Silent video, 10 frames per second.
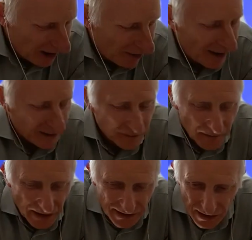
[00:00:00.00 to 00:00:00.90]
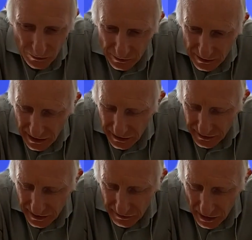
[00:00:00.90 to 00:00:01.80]
All right. So there,
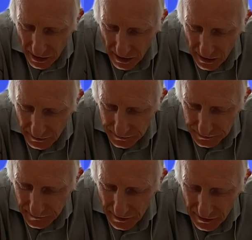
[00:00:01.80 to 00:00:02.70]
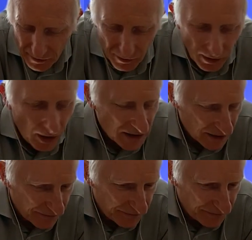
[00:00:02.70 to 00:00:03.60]
there are there are lots
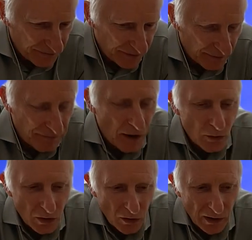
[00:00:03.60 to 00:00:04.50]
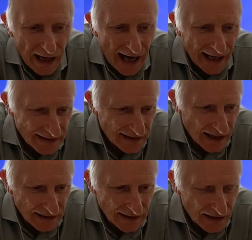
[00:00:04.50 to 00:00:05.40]
of vocal
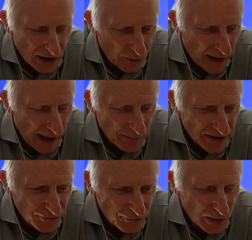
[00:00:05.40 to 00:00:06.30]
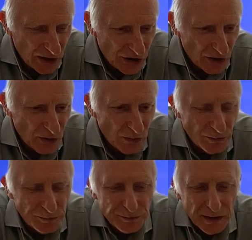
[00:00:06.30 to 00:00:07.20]
exercises. So perhaps if we do
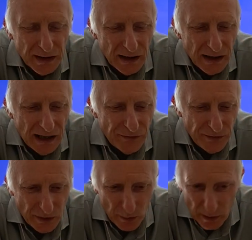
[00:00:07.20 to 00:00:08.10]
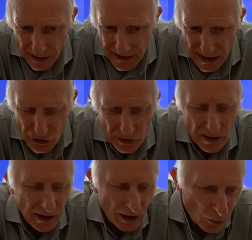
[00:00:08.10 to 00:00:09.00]
if we do another session,
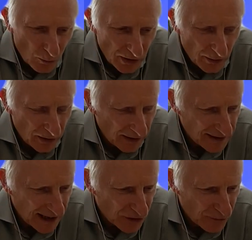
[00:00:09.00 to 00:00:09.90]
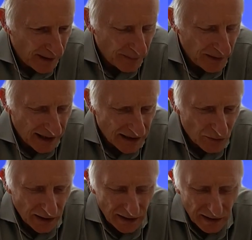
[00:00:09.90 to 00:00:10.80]
and I hope we do another session maybe next
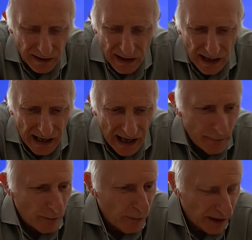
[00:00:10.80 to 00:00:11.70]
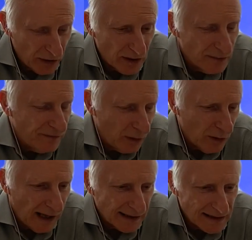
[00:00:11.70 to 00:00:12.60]
week, um, we can do some
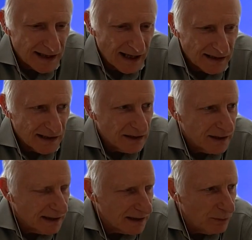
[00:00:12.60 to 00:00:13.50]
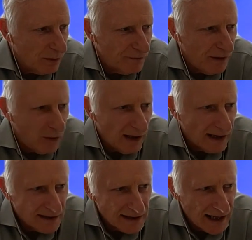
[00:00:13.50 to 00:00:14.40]
vocal exercises because what vocal
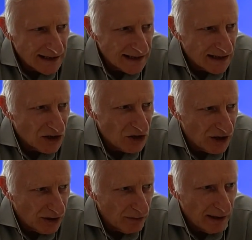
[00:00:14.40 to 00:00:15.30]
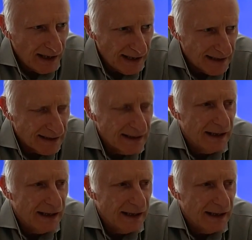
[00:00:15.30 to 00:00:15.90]
exercises do is